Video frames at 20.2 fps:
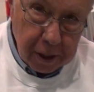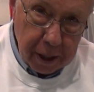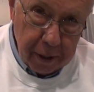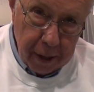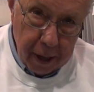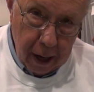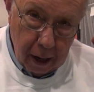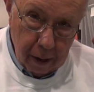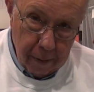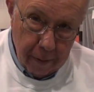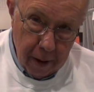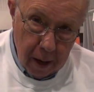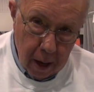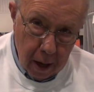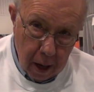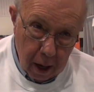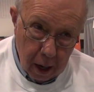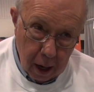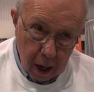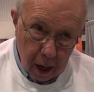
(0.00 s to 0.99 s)
in there.
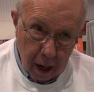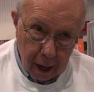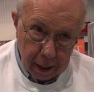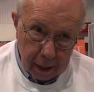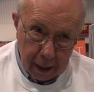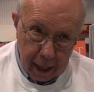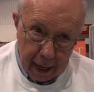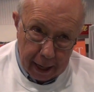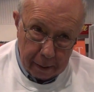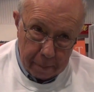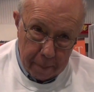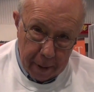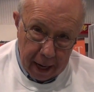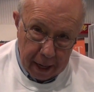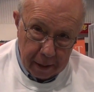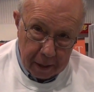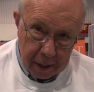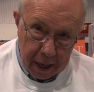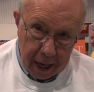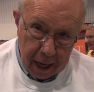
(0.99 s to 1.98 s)
Unlike
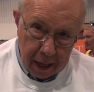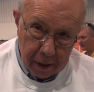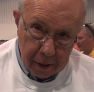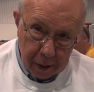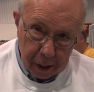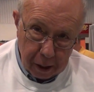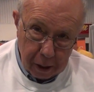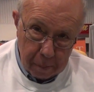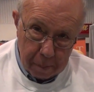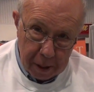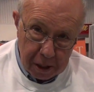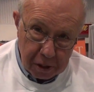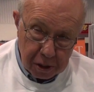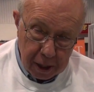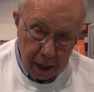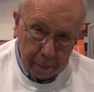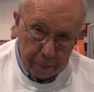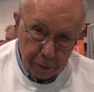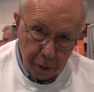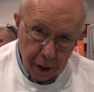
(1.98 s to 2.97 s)
metadata that could be
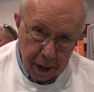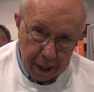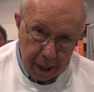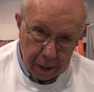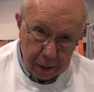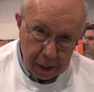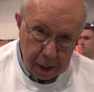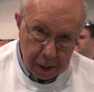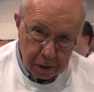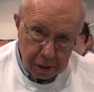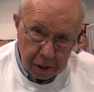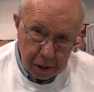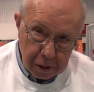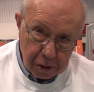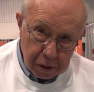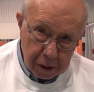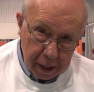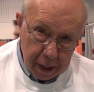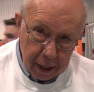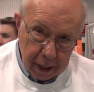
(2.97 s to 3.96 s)
separated, this
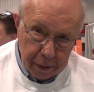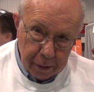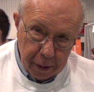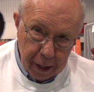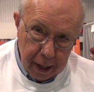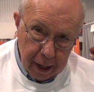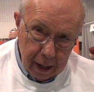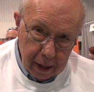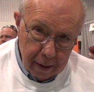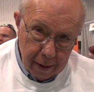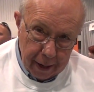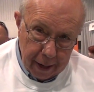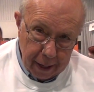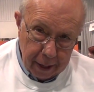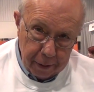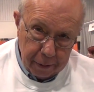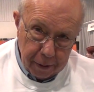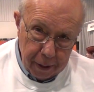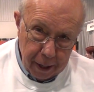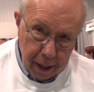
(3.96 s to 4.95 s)
is in there,
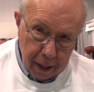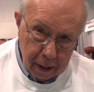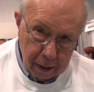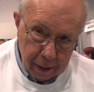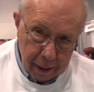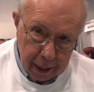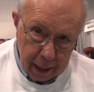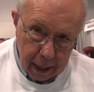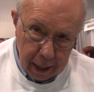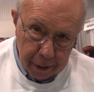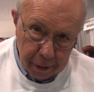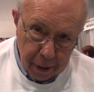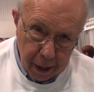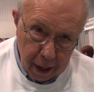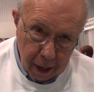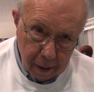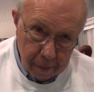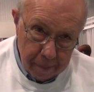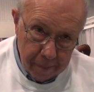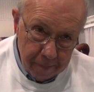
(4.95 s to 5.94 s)
in there, in
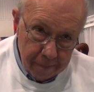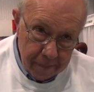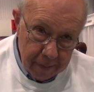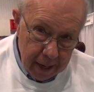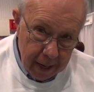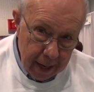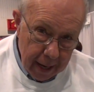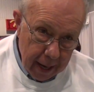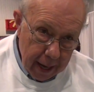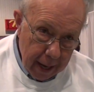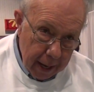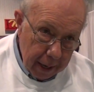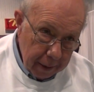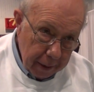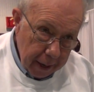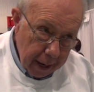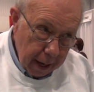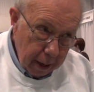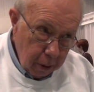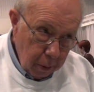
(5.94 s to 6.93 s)
there.
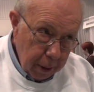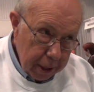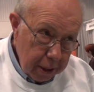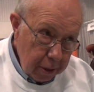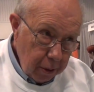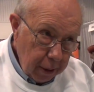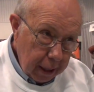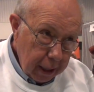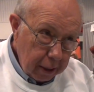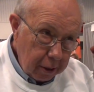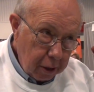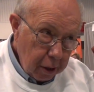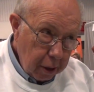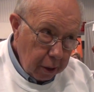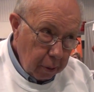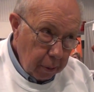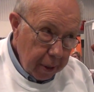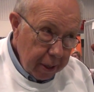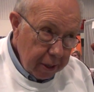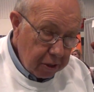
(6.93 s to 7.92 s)
Now when you get to
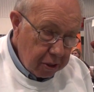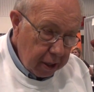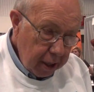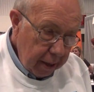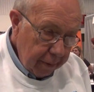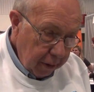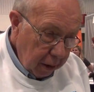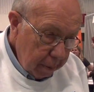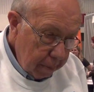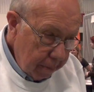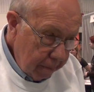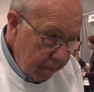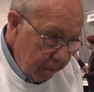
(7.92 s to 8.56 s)
the receiver,